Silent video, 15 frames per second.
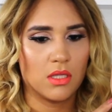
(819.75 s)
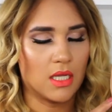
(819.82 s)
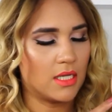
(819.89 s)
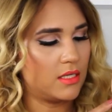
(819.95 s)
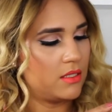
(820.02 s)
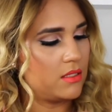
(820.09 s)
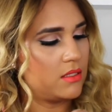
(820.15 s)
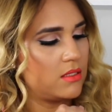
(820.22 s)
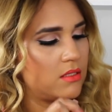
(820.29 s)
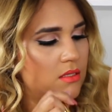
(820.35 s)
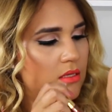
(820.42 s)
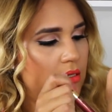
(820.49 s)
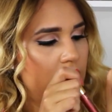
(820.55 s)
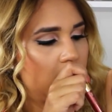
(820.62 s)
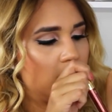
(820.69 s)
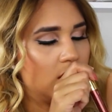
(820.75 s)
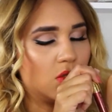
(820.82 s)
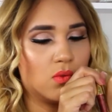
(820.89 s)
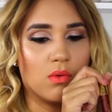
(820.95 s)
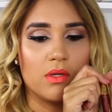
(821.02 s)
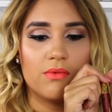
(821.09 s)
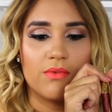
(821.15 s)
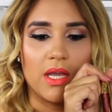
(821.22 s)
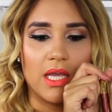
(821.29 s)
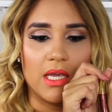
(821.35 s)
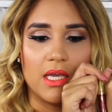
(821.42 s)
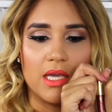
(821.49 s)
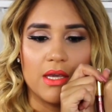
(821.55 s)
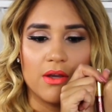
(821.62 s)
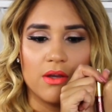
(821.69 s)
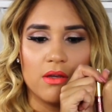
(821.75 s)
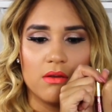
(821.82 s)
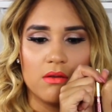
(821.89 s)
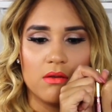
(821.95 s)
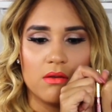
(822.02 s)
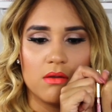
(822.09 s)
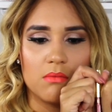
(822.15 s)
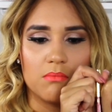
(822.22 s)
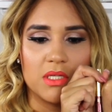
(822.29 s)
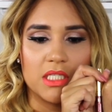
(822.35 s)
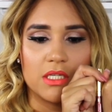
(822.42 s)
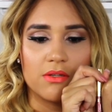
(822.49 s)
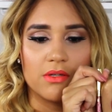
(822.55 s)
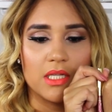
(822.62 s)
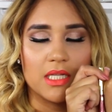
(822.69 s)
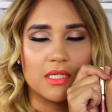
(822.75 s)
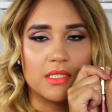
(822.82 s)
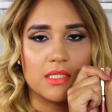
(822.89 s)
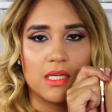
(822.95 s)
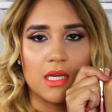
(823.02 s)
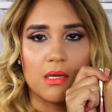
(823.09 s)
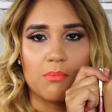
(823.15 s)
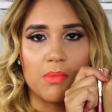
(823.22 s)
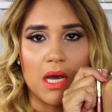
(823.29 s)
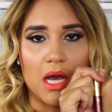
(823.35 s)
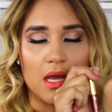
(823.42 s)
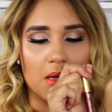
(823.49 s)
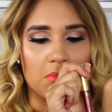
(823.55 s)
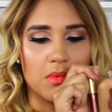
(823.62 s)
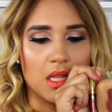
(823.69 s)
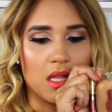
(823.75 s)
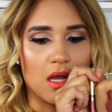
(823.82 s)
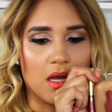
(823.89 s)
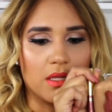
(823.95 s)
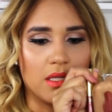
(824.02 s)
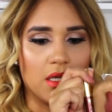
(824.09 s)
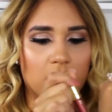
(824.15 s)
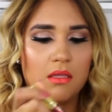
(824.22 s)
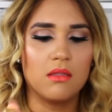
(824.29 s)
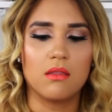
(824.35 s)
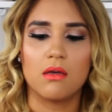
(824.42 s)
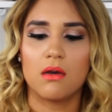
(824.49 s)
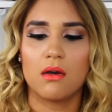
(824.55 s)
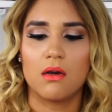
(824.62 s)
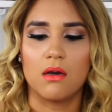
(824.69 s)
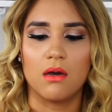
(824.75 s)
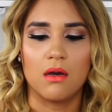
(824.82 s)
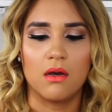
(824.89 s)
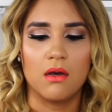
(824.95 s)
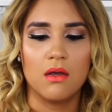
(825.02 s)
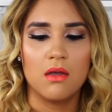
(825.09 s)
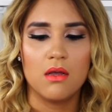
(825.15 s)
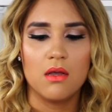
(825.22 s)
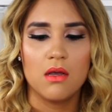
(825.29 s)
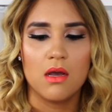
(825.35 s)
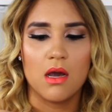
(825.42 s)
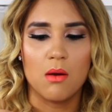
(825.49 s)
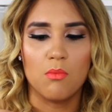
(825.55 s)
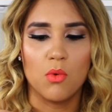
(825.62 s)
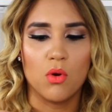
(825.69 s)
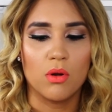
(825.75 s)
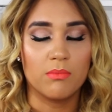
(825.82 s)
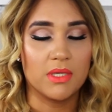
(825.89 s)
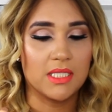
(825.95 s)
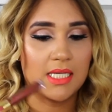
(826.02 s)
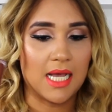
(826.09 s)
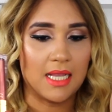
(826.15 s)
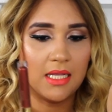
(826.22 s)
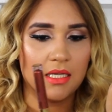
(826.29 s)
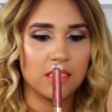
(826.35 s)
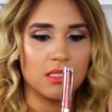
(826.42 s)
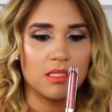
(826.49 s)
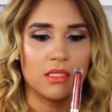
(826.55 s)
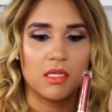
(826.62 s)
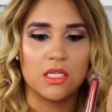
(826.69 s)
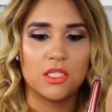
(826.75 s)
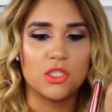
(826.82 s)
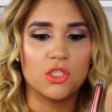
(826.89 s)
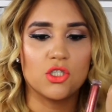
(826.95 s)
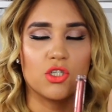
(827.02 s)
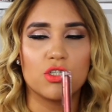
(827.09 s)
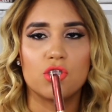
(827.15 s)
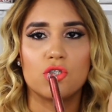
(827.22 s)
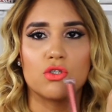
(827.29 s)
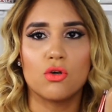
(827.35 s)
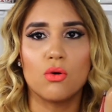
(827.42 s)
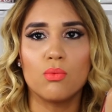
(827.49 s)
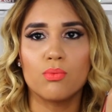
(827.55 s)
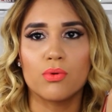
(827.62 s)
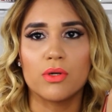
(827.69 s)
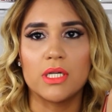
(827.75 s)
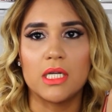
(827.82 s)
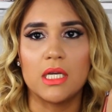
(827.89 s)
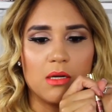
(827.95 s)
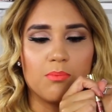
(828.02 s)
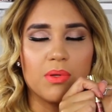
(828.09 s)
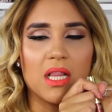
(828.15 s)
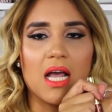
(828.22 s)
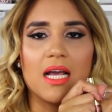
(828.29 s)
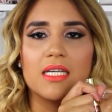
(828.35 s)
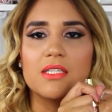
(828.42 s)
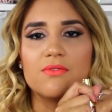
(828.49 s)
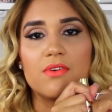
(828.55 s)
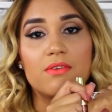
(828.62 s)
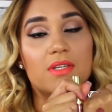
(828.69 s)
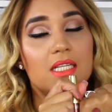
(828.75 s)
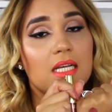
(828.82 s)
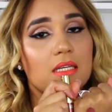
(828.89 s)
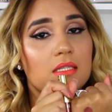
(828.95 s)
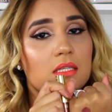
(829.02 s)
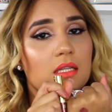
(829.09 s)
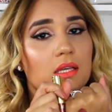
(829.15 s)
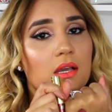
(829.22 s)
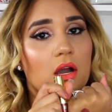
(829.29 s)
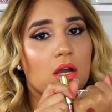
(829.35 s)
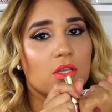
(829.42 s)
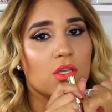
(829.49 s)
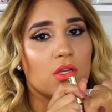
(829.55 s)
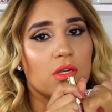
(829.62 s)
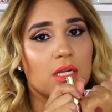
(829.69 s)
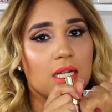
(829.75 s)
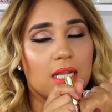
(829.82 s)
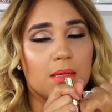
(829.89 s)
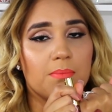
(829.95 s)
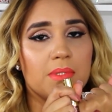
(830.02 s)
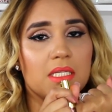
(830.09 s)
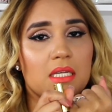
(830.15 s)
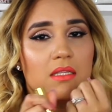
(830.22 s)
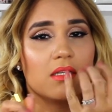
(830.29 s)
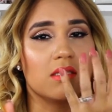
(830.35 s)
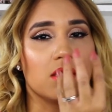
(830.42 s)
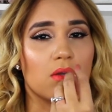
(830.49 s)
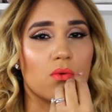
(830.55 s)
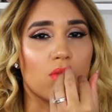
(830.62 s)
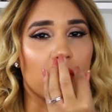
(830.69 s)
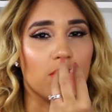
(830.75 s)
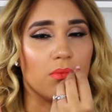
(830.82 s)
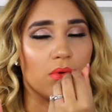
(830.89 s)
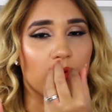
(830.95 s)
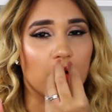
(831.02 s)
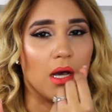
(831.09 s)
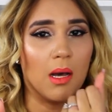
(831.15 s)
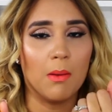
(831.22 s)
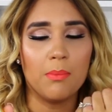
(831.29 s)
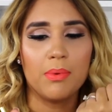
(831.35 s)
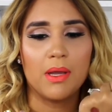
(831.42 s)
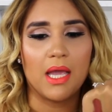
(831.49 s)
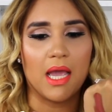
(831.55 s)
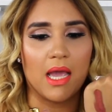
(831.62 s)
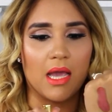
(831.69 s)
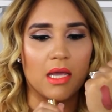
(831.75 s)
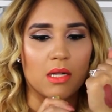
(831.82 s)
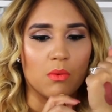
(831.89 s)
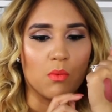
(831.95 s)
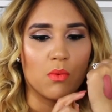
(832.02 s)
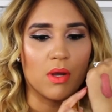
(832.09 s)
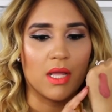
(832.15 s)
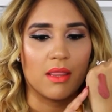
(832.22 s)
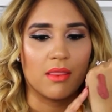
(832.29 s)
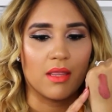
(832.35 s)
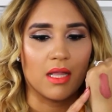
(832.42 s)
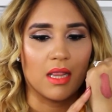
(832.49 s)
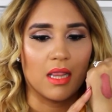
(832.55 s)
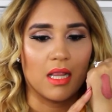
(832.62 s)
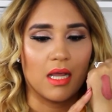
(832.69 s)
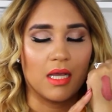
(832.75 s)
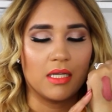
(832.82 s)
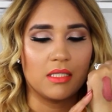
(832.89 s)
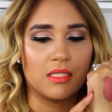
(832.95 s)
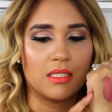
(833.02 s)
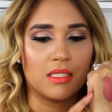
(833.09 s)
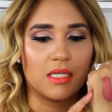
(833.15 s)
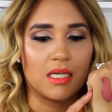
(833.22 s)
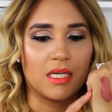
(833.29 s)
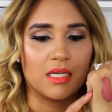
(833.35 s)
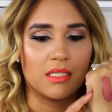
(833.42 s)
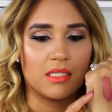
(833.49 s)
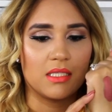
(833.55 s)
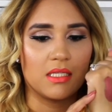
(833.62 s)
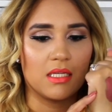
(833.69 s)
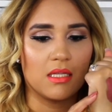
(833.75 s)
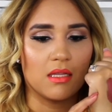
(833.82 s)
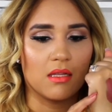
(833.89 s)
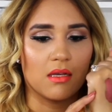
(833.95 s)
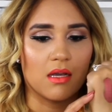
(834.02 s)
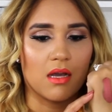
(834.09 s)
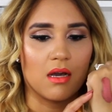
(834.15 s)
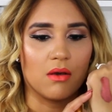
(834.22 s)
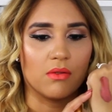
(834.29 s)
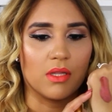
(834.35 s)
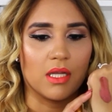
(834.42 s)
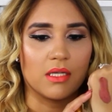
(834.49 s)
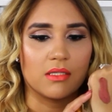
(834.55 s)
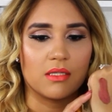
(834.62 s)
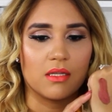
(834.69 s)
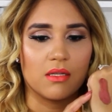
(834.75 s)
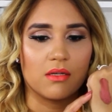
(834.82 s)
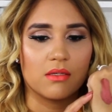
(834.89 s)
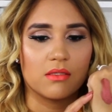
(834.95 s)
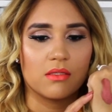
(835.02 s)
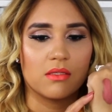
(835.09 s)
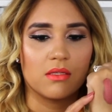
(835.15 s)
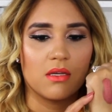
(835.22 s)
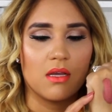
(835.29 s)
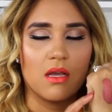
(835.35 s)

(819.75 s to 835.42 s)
That is this one right here, Materialistic by Milani, the Amour Metallics. It's just so pretty. It applies very nicely on your lips. It doesn't crumble up, and when the light hits it, look how nice it looks.